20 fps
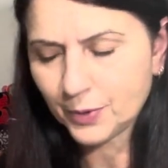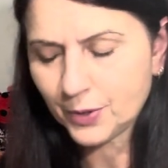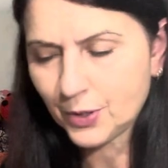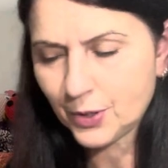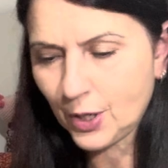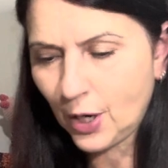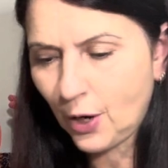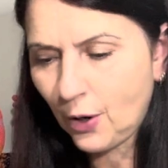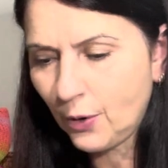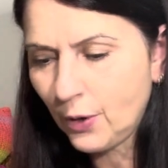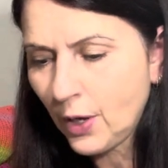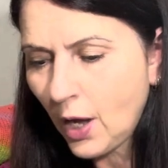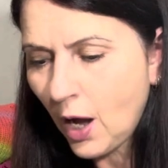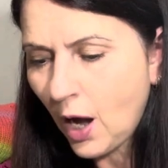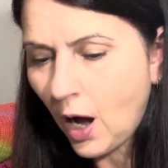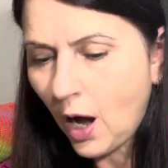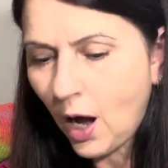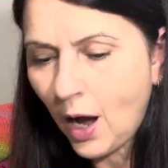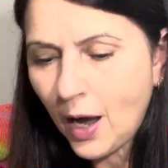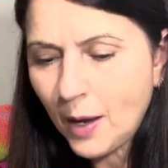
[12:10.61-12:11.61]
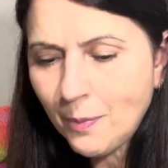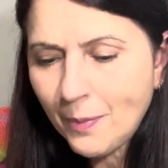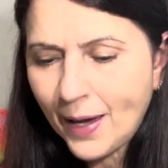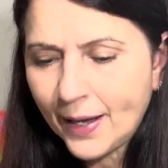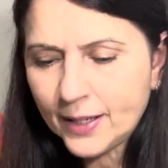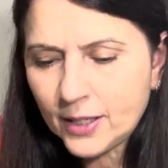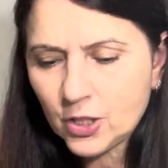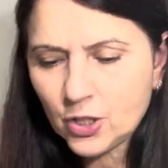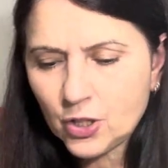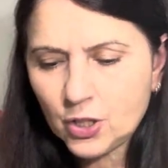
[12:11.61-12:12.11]
So I
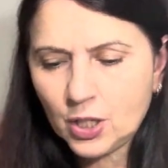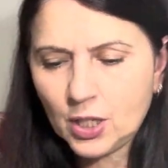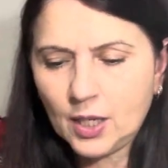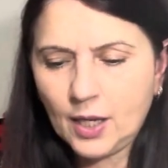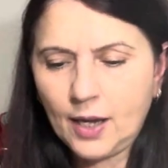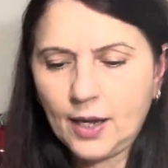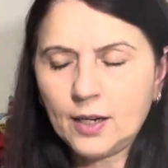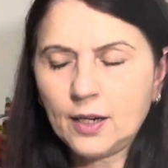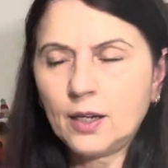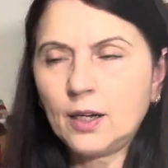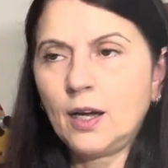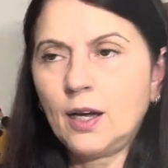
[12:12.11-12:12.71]
managed to get